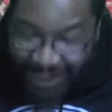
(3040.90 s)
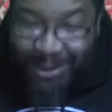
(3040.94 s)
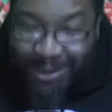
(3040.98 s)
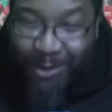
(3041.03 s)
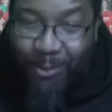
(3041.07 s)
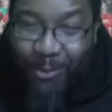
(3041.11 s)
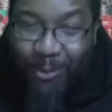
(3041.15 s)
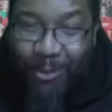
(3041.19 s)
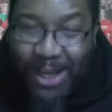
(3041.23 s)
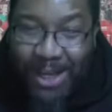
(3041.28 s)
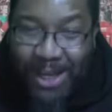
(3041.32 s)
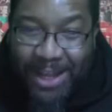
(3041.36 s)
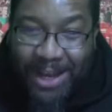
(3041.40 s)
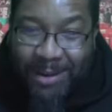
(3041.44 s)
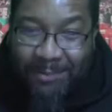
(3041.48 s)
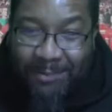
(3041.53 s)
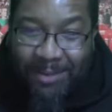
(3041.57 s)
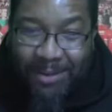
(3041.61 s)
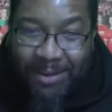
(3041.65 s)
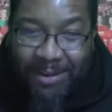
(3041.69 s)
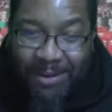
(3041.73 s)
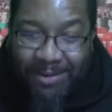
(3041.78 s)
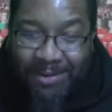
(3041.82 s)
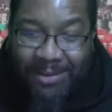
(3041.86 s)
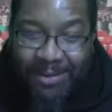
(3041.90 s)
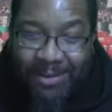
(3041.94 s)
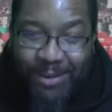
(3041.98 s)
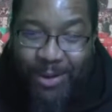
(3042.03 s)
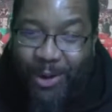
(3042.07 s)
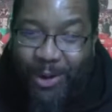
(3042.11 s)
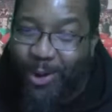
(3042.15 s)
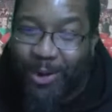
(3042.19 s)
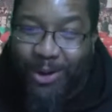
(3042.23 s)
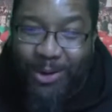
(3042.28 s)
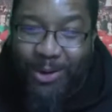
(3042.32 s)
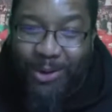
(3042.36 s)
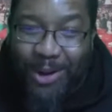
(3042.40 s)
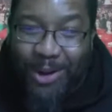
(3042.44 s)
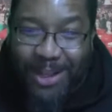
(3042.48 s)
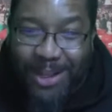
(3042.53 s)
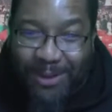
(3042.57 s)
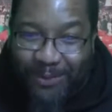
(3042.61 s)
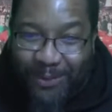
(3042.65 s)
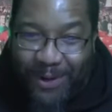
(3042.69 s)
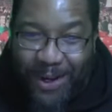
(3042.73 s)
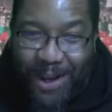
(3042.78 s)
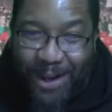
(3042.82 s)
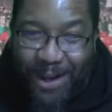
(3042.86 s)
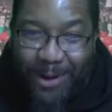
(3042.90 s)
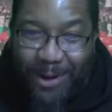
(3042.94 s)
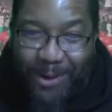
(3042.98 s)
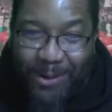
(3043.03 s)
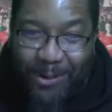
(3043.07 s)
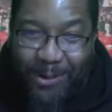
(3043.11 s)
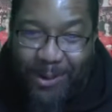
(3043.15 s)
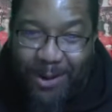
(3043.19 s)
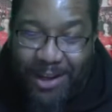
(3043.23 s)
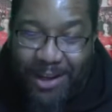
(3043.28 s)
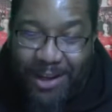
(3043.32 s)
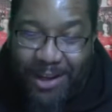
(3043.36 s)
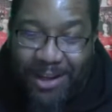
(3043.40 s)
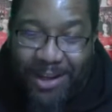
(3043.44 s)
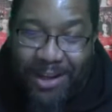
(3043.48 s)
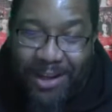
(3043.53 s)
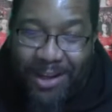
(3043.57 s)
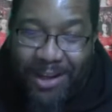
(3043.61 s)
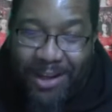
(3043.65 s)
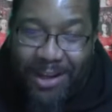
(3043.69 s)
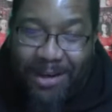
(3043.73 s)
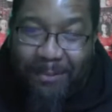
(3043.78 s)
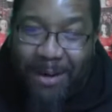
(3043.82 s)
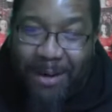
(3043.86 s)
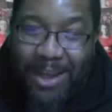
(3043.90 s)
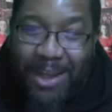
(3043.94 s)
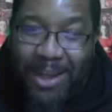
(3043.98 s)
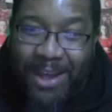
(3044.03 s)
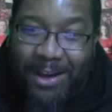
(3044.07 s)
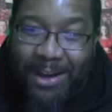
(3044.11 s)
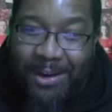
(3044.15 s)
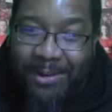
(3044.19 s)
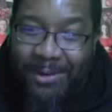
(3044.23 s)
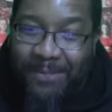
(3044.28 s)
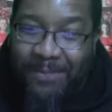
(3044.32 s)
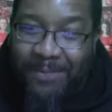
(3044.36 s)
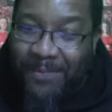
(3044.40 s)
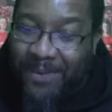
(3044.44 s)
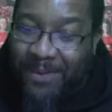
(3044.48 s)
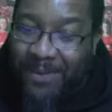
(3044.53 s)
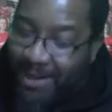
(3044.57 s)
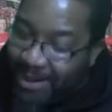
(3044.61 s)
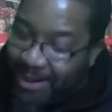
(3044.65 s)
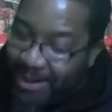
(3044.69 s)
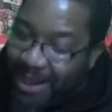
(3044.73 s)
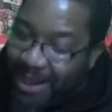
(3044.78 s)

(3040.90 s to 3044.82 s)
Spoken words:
Williams. So great for that goal. But yo, Come